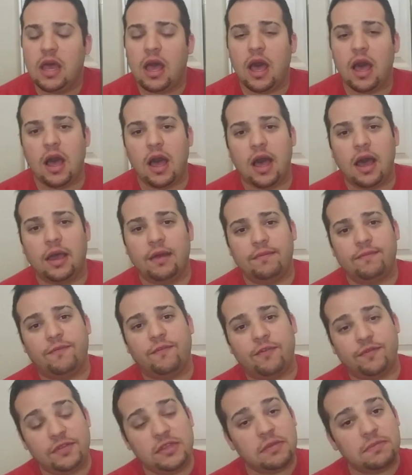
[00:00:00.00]

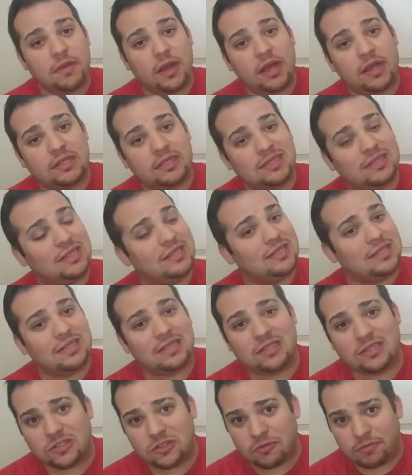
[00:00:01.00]
for $50, this
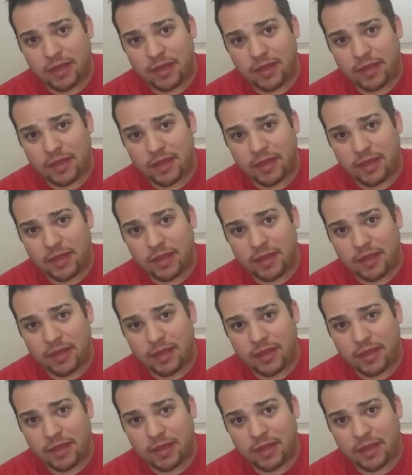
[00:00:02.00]
isn't too